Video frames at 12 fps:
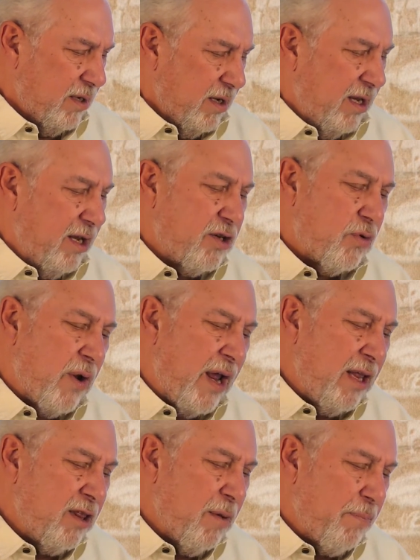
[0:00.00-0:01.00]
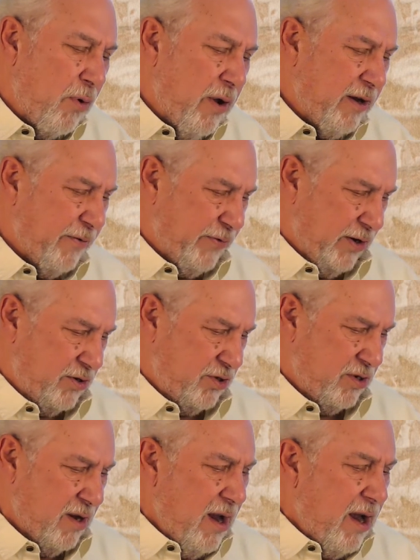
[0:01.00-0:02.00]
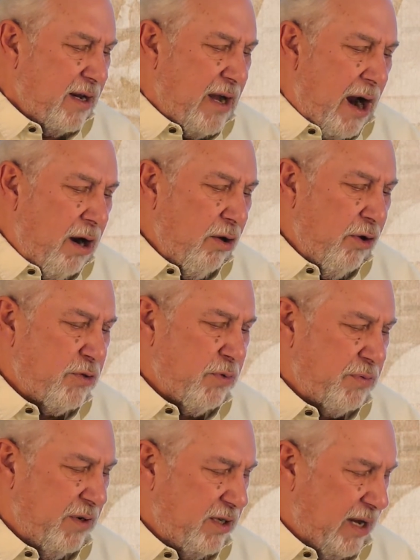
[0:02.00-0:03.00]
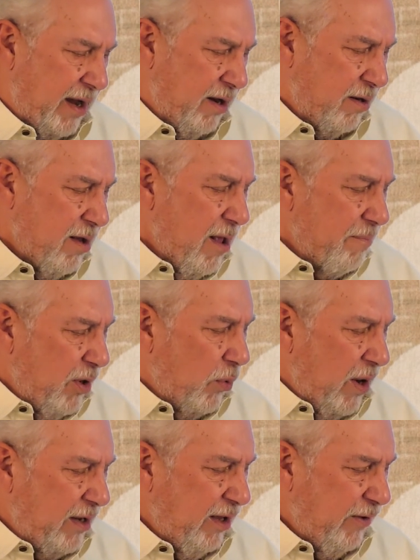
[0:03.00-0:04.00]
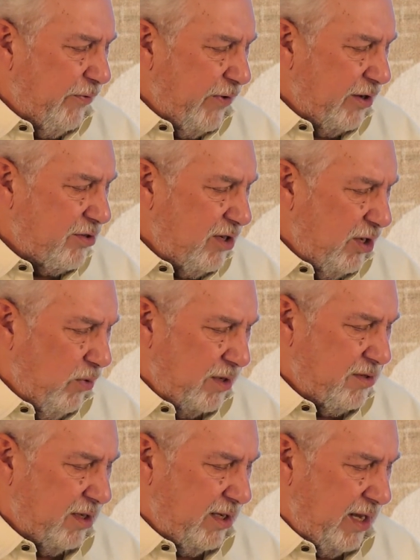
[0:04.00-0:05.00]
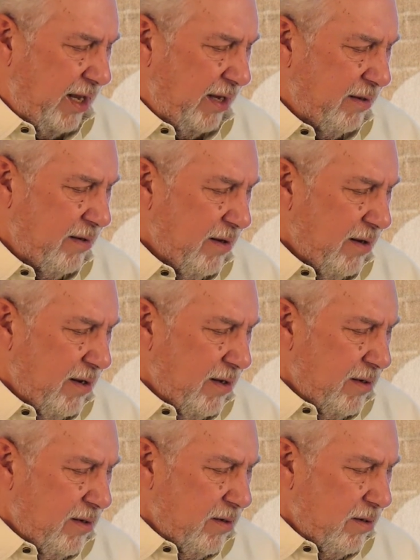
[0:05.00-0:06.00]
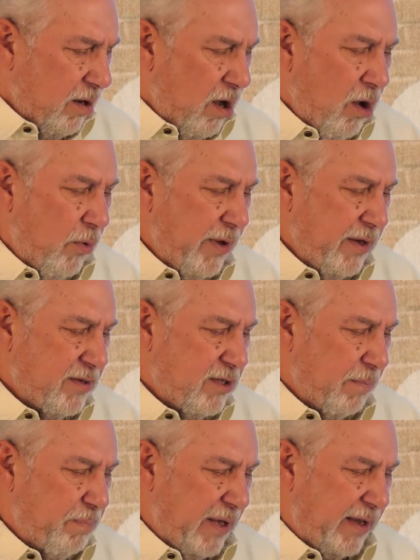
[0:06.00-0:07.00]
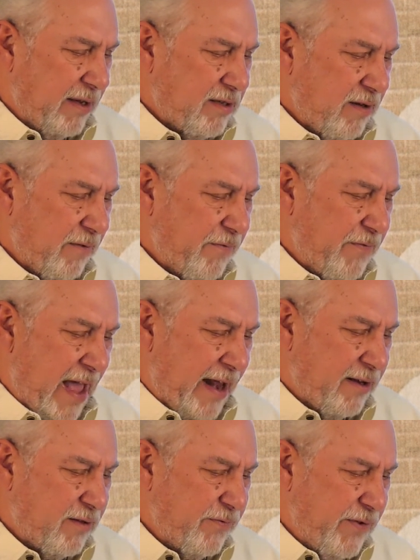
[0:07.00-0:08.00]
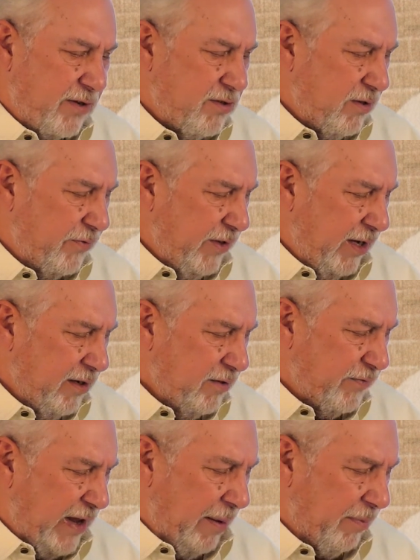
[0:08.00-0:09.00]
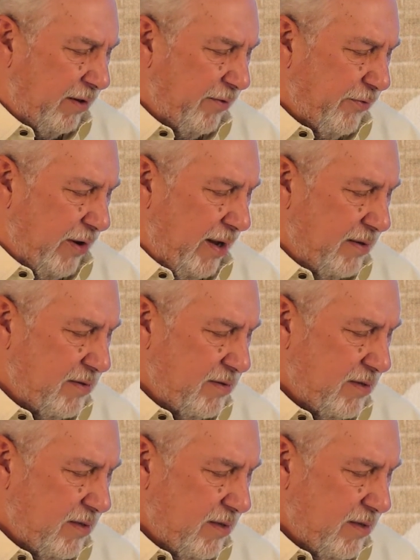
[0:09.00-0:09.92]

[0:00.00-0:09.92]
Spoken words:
He had trained the boy to fish. Carlos was retired, but when he fished, he was the king. Always the biggest and fattest fish to feed his family and friends.